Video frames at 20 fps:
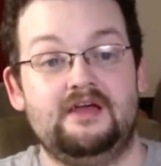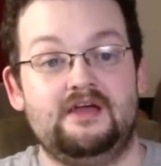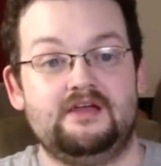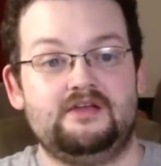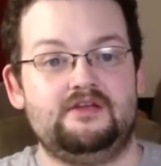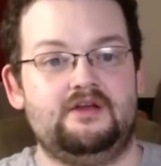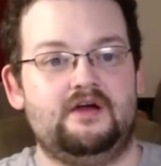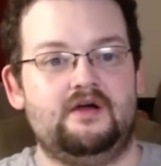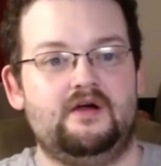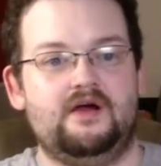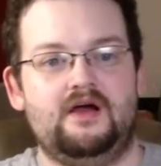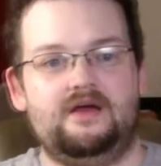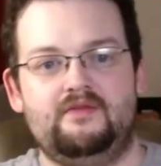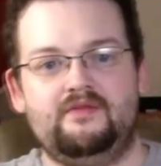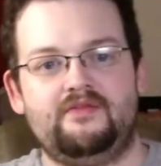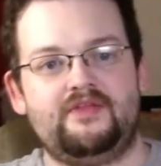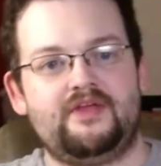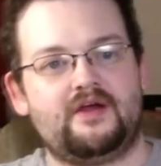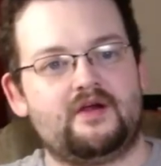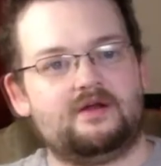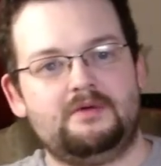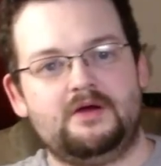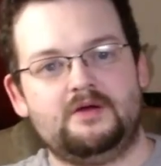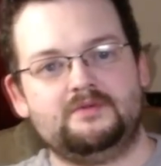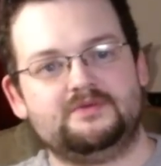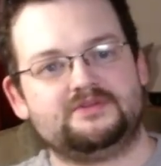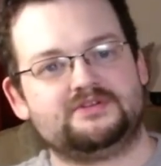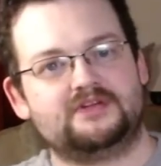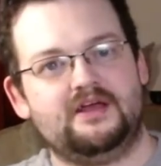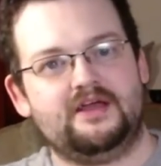You know, and there are
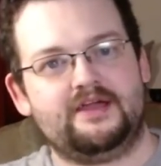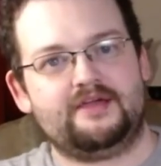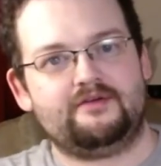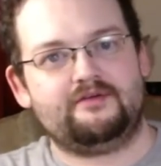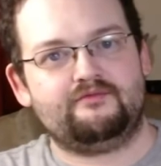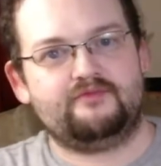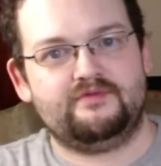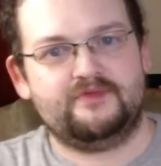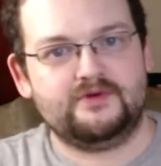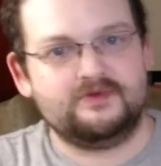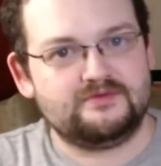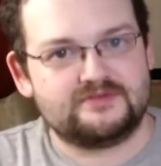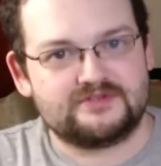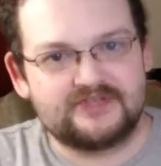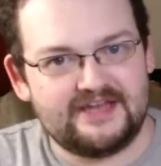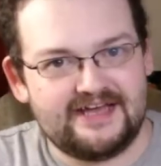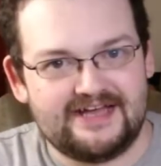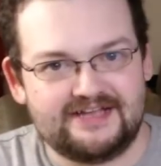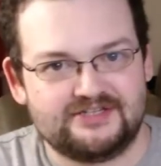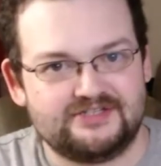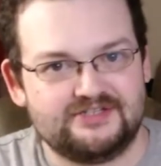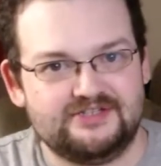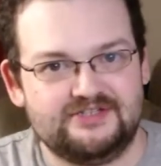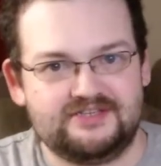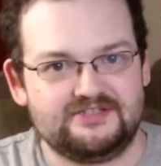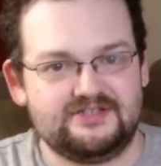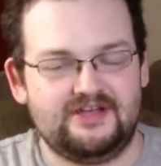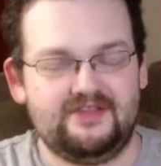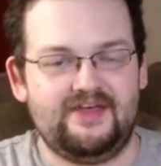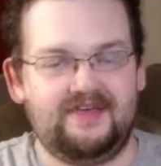moments like Ravun Tanash and things
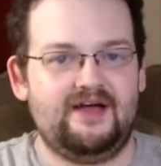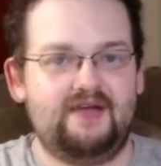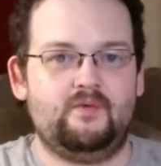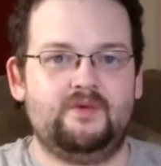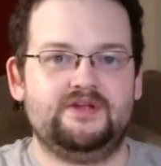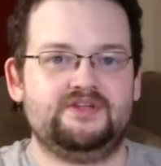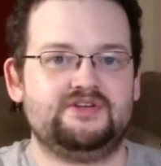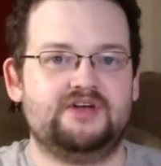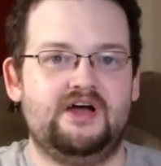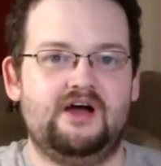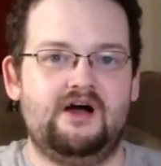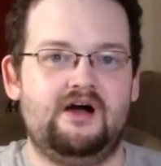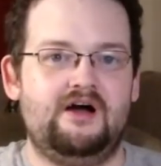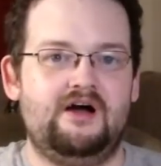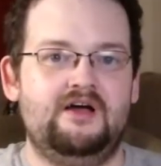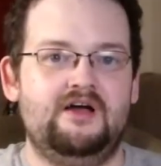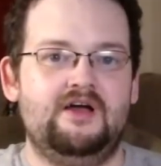like that, which are,